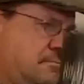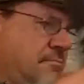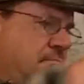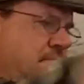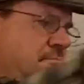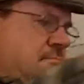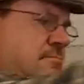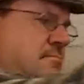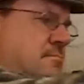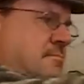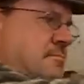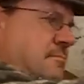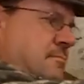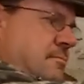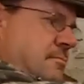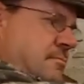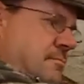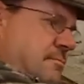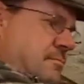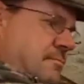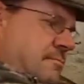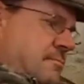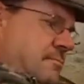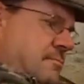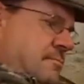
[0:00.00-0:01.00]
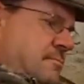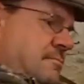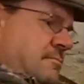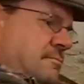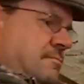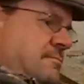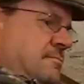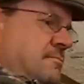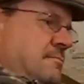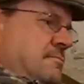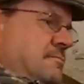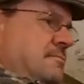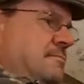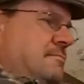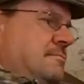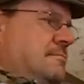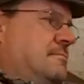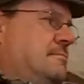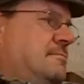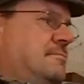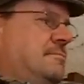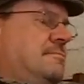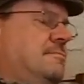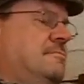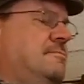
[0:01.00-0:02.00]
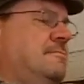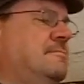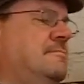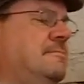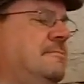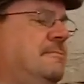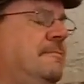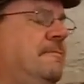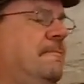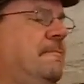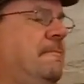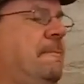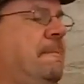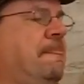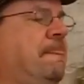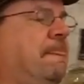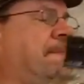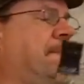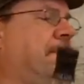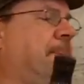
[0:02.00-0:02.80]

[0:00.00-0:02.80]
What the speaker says: (no one is talking)